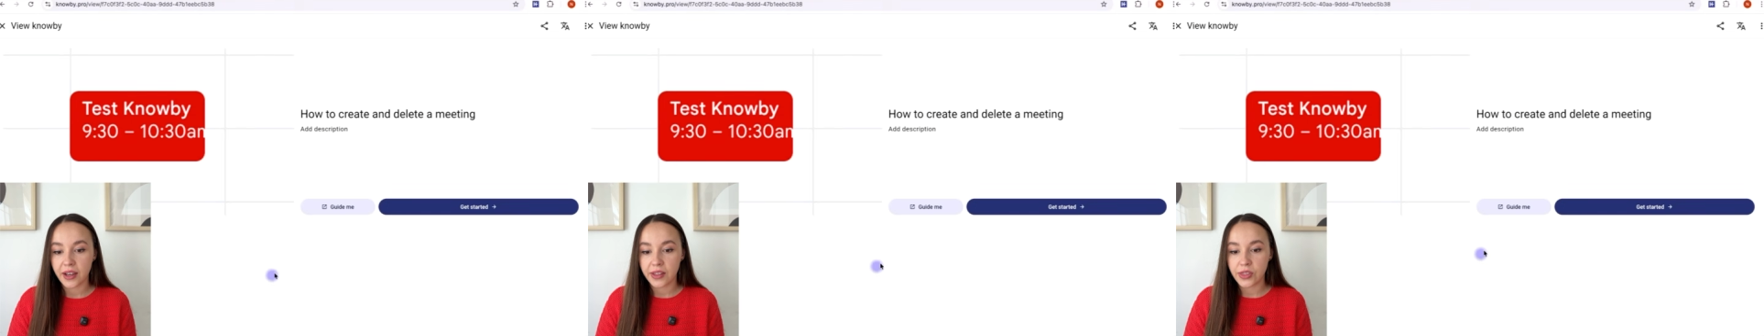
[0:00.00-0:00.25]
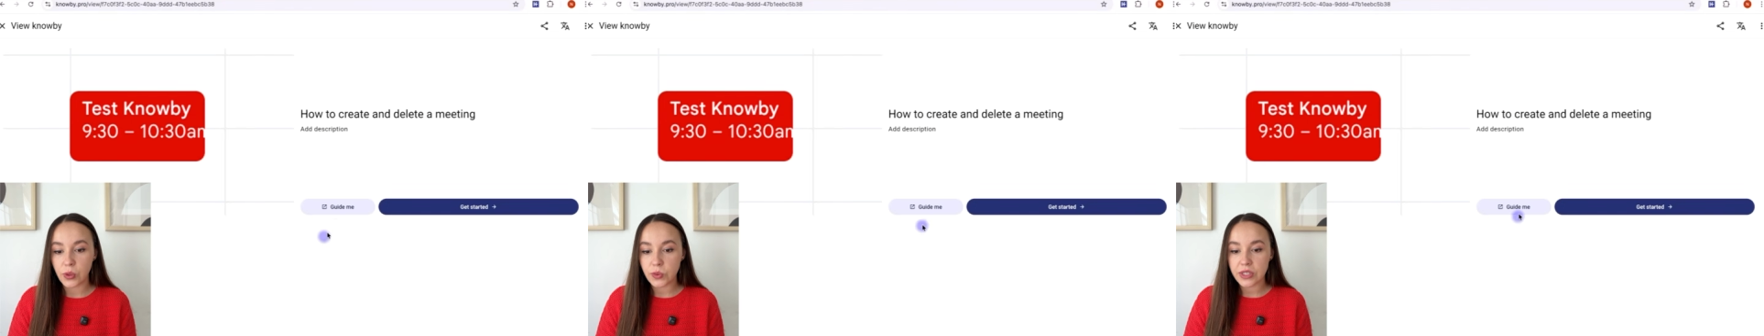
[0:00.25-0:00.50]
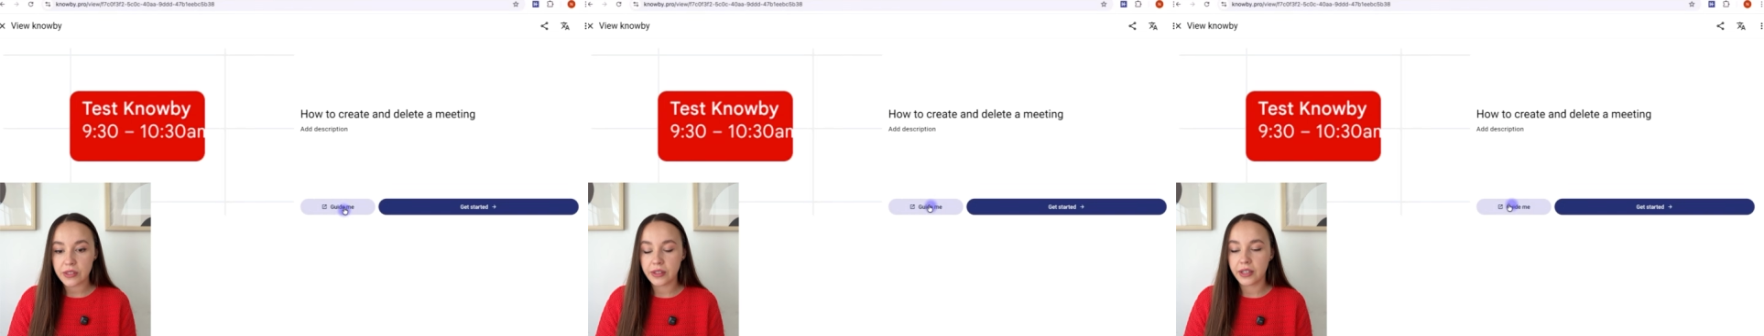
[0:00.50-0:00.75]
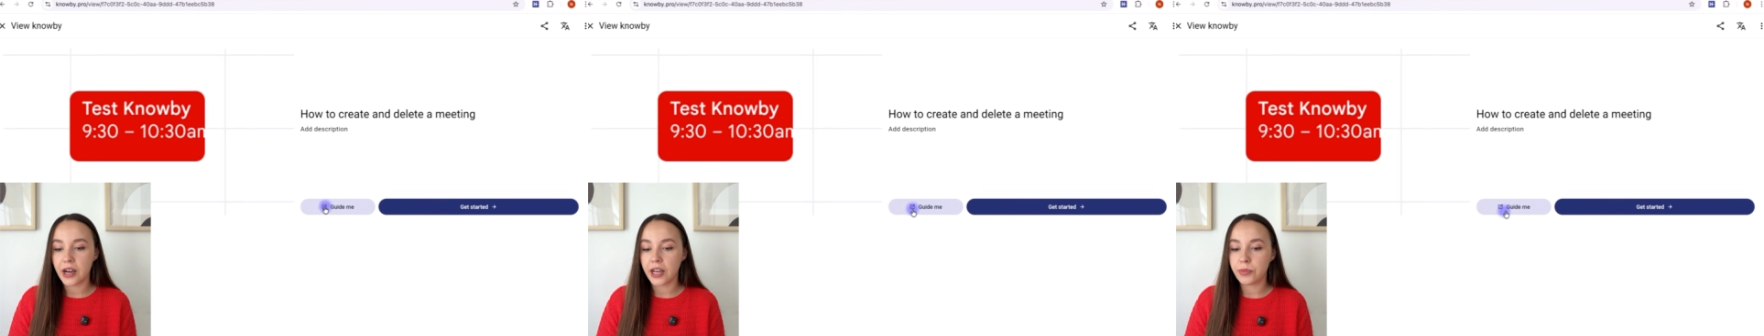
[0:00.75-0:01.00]
Notice the
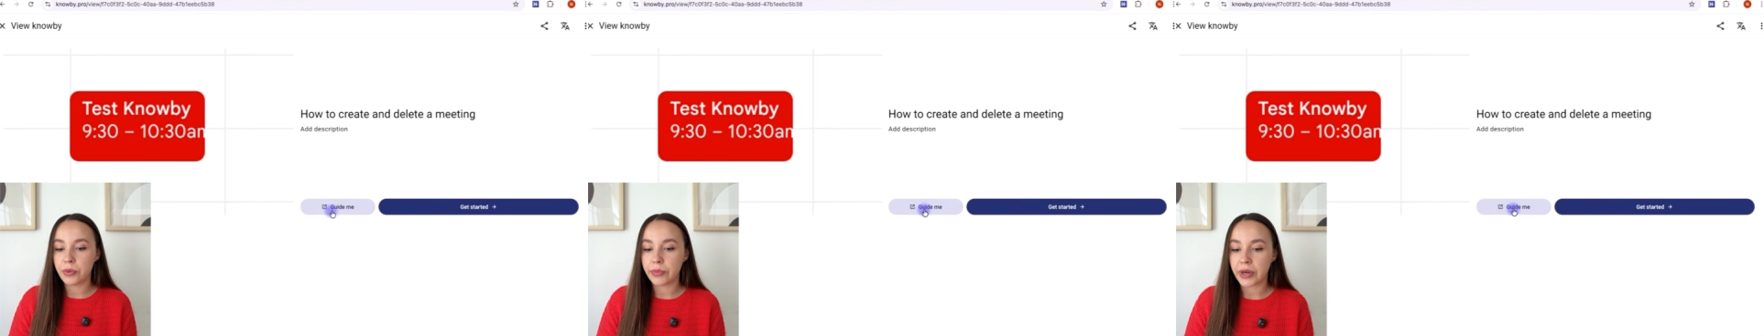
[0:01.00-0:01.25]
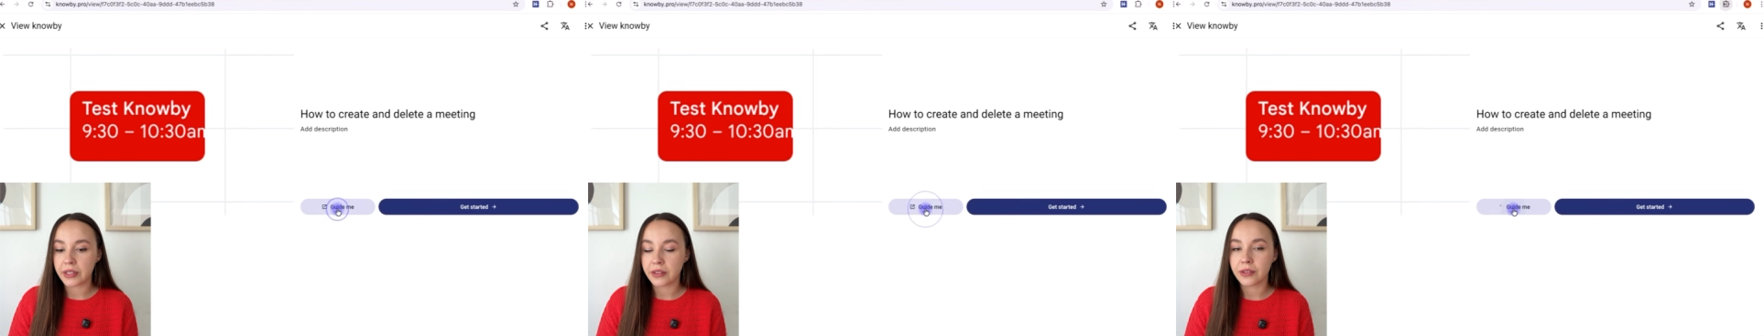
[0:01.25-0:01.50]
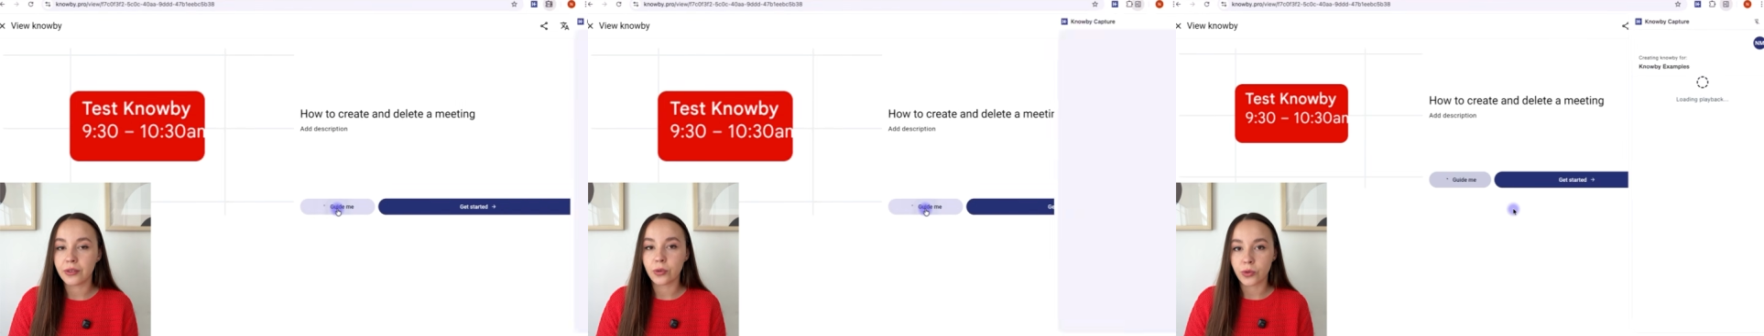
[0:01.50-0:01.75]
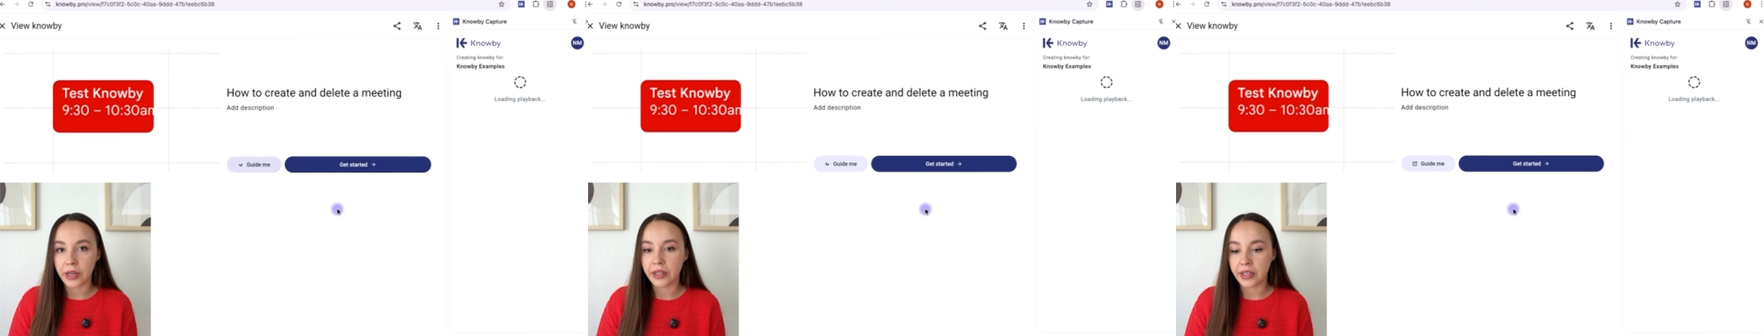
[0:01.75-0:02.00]
Guide Me button
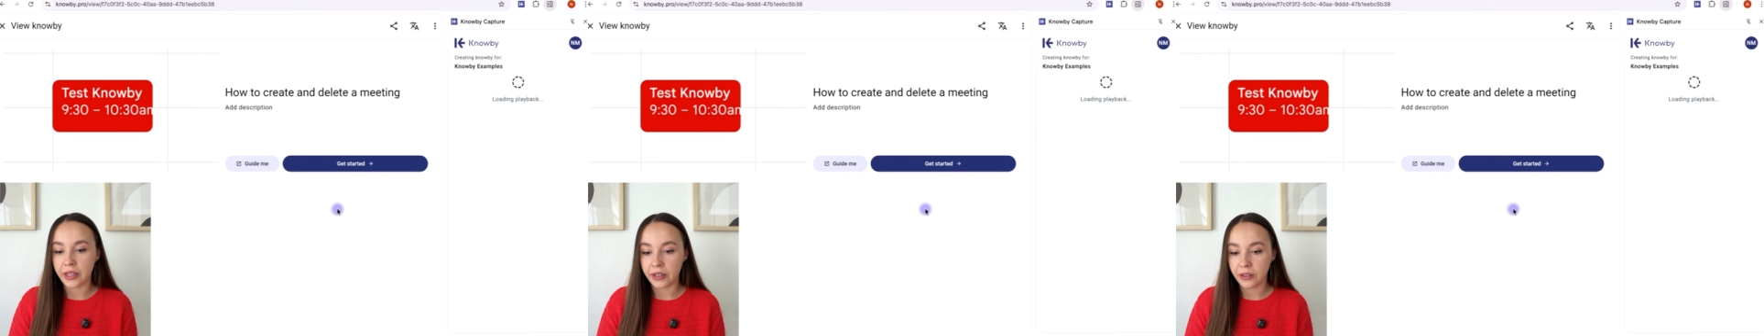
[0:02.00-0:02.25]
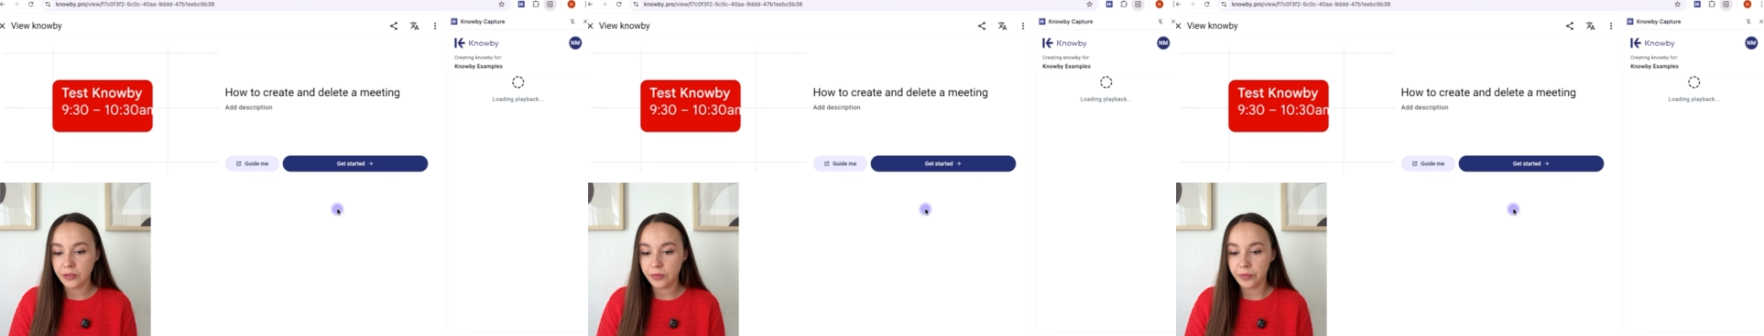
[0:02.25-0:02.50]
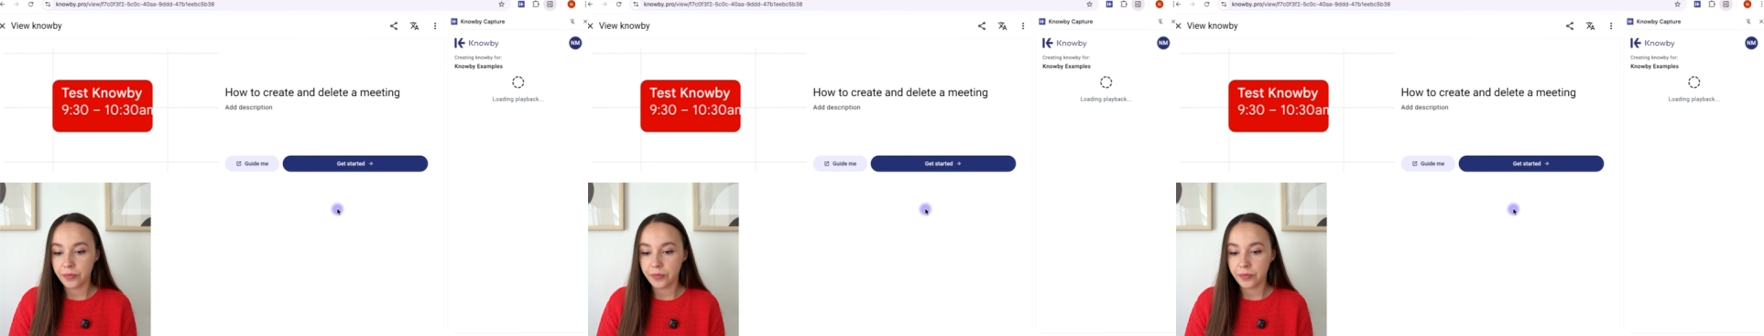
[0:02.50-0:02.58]
right here.